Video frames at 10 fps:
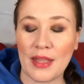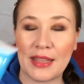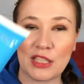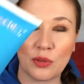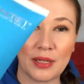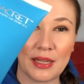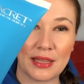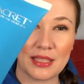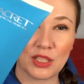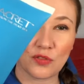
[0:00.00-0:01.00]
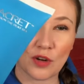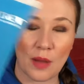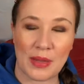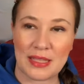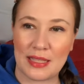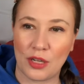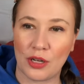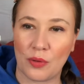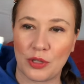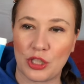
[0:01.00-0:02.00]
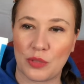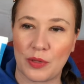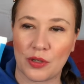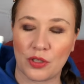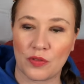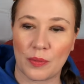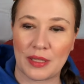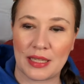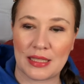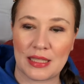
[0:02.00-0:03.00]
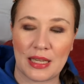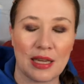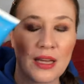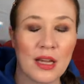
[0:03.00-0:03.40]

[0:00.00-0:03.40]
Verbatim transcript: this one. This is from Seacret, which is minerals from the Dead Sea.